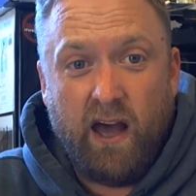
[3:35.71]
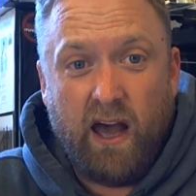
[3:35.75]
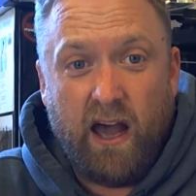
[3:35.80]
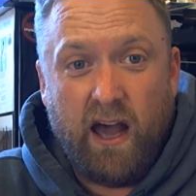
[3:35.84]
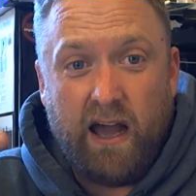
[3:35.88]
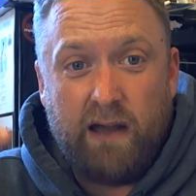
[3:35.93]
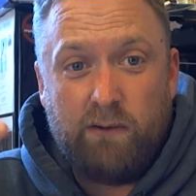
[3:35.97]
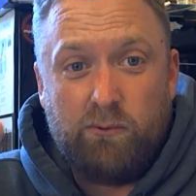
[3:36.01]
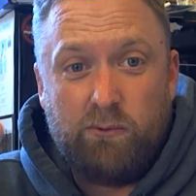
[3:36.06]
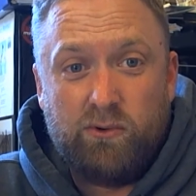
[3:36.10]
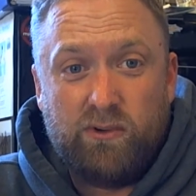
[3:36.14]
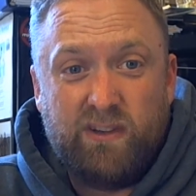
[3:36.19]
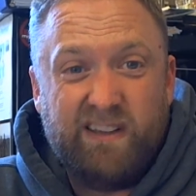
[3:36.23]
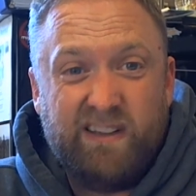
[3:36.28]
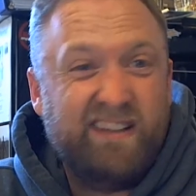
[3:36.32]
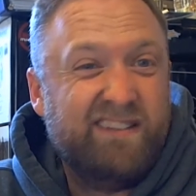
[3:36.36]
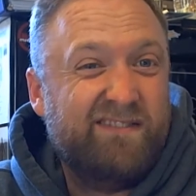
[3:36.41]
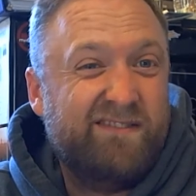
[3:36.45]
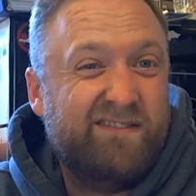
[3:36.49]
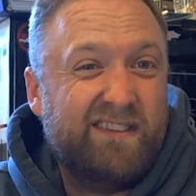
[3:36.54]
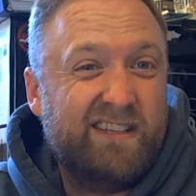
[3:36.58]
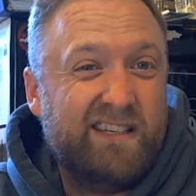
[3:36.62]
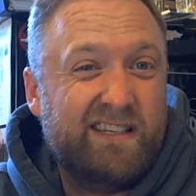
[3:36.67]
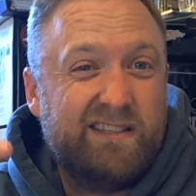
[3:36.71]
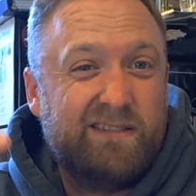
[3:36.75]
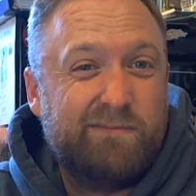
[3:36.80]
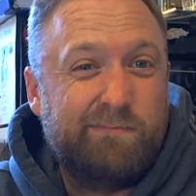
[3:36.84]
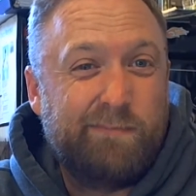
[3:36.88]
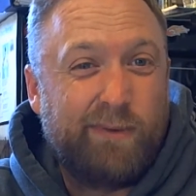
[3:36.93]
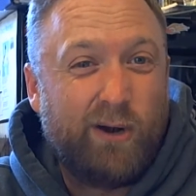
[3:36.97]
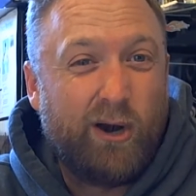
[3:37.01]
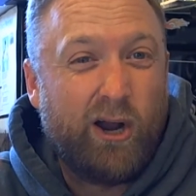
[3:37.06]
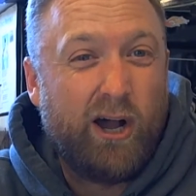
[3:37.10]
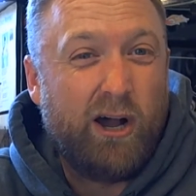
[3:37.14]
I will give this
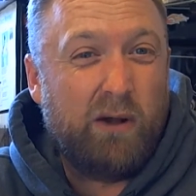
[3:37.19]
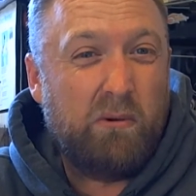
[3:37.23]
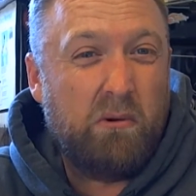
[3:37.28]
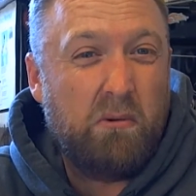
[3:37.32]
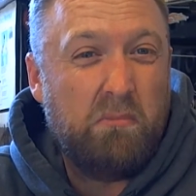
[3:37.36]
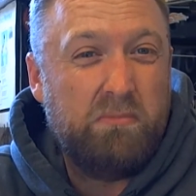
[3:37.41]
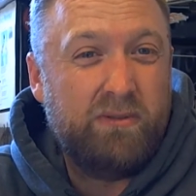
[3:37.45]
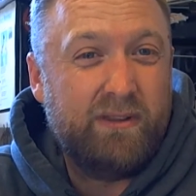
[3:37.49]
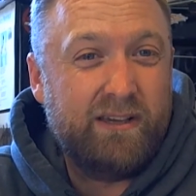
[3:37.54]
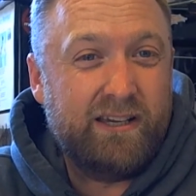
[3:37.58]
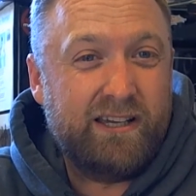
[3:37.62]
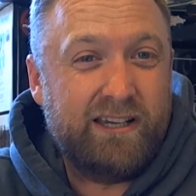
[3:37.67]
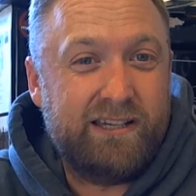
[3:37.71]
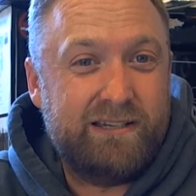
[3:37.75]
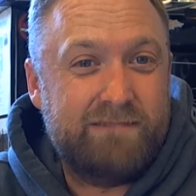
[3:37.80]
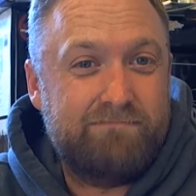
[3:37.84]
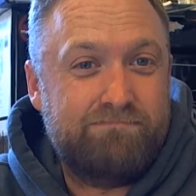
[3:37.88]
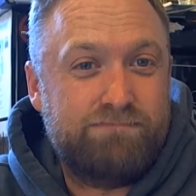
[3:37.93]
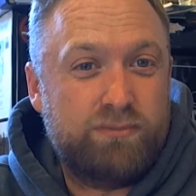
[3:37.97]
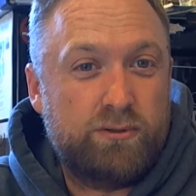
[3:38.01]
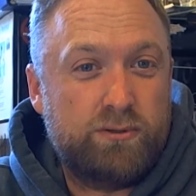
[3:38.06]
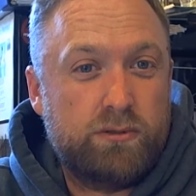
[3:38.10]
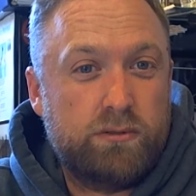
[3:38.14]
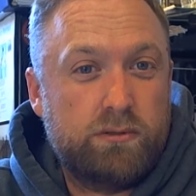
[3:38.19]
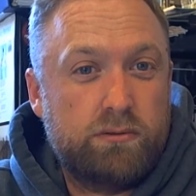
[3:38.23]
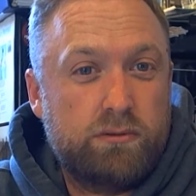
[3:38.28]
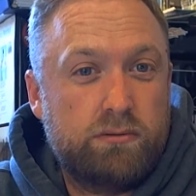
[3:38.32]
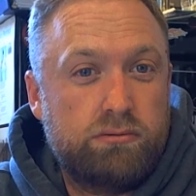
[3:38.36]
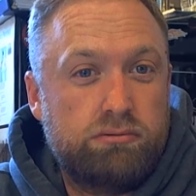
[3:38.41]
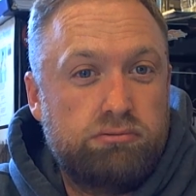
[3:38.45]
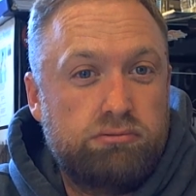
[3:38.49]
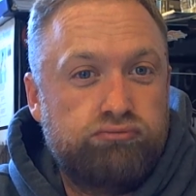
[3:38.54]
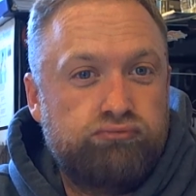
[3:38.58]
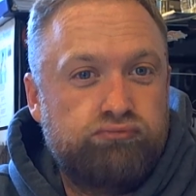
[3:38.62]
probably,
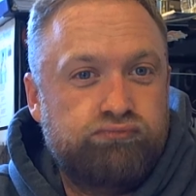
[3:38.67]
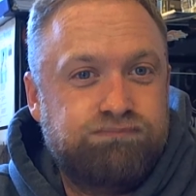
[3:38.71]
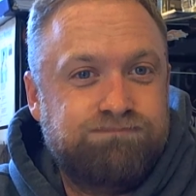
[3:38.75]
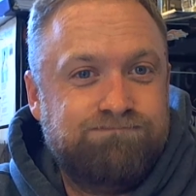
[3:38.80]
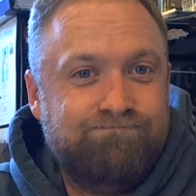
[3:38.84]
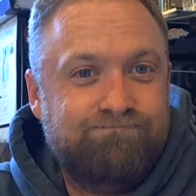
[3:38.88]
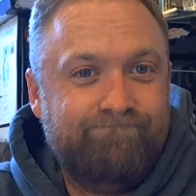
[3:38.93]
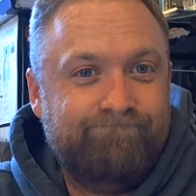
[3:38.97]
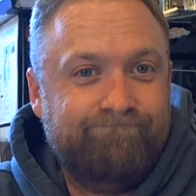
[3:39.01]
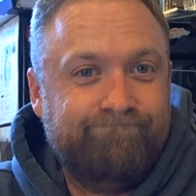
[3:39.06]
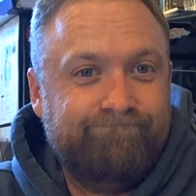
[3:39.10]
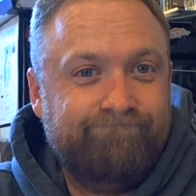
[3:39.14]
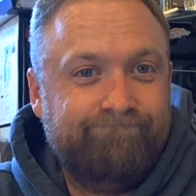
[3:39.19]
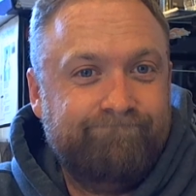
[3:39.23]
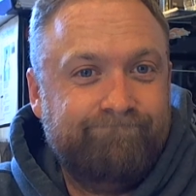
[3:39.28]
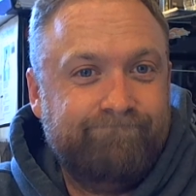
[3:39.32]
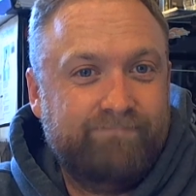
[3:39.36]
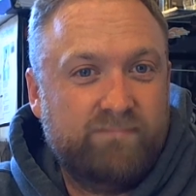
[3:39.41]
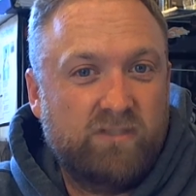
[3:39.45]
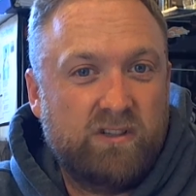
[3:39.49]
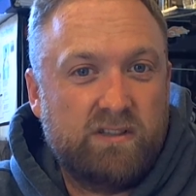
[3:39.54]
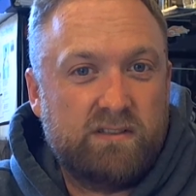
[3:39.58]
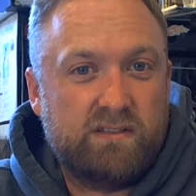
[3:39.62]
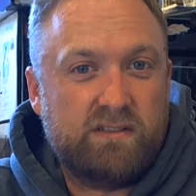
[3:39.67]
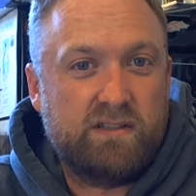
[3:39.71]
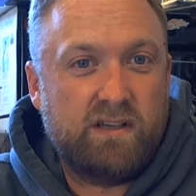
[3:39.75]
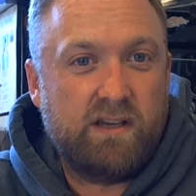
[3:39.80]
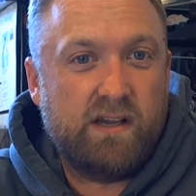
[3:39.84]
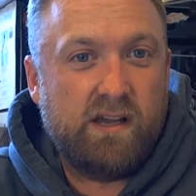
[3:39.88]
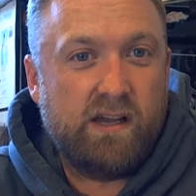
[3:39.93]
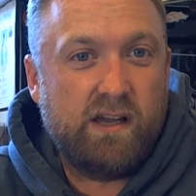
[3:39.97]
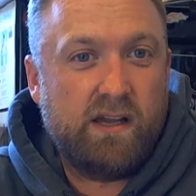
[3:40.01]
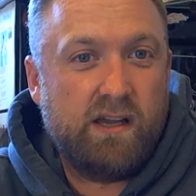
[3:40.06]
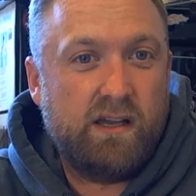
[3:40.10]
let's
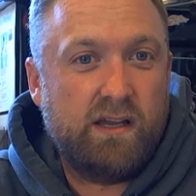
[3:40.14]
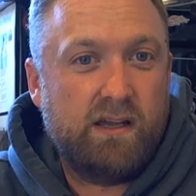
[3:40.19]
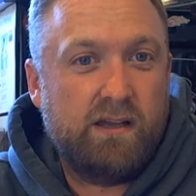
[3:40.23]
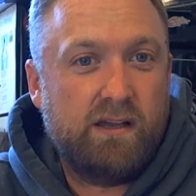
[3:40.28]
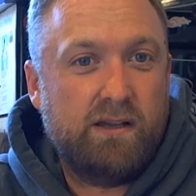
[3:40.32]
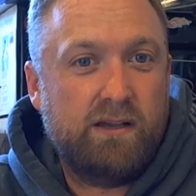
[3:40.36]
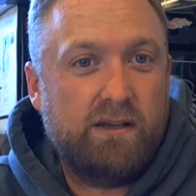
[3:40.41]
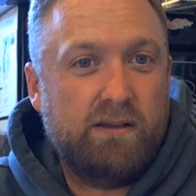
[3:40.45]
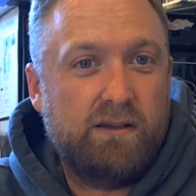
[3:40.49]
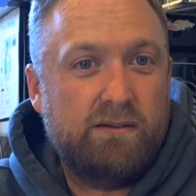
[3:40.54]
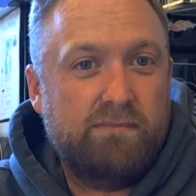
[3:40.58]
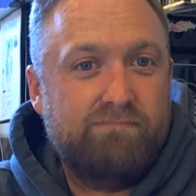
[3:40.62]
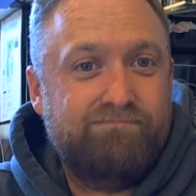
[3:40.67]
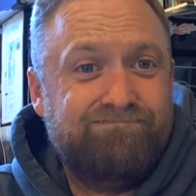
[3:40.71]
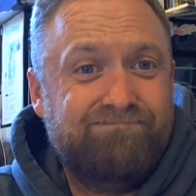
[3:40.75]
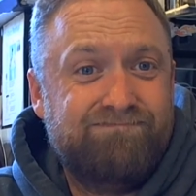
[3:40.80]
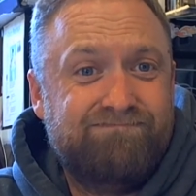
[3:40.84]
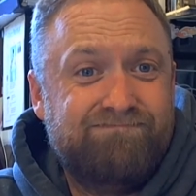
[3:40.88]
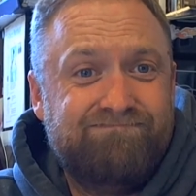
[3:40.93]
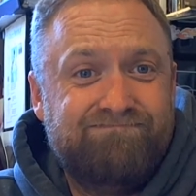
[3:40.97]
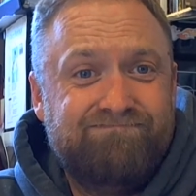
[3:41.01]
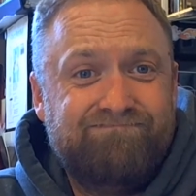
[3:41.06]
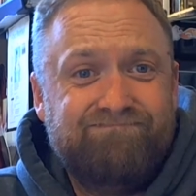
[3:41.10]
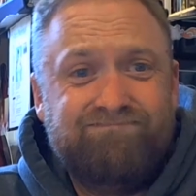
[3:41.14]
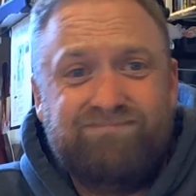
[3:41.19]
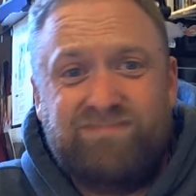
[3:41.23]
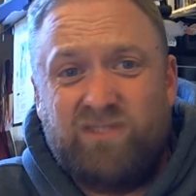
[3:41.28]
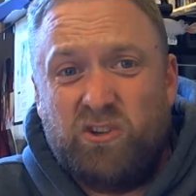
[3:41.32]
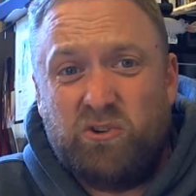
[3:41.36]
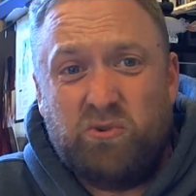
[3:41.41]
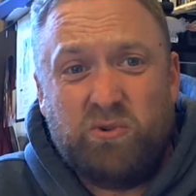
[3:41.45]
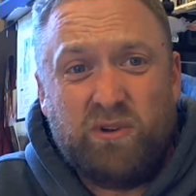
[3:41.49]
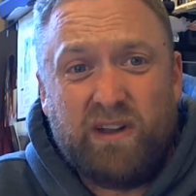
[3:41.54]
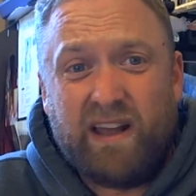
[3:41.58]
say,
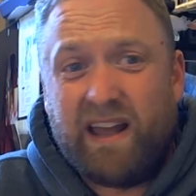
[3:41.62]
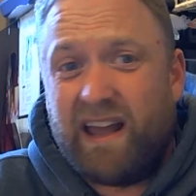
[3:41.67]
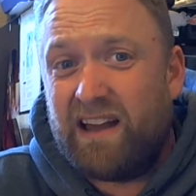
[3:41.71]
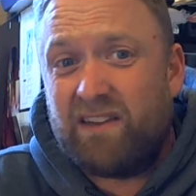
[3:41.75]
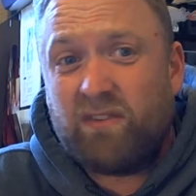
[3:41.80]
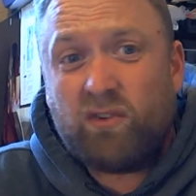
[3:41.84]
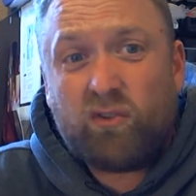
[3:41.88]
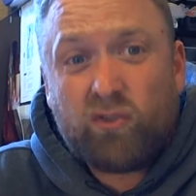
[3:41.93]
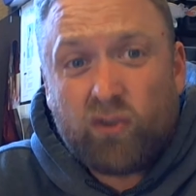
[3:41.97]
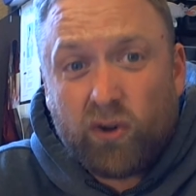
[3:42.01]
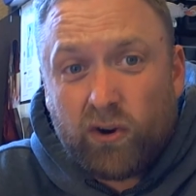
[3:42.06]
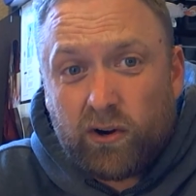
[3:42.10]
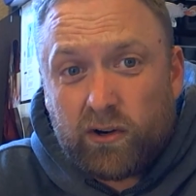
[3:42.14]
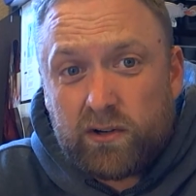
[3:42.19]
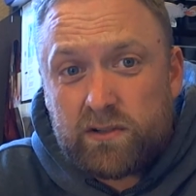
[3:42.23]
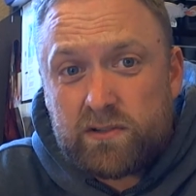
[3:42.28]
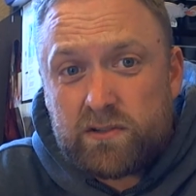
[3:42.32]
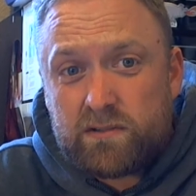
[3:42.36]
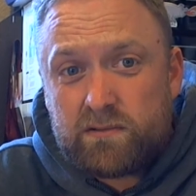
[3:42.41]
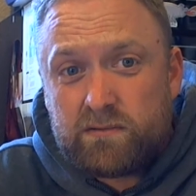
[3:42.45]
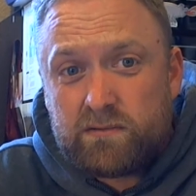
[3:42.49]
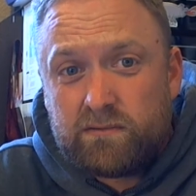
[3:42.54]
2.5 stars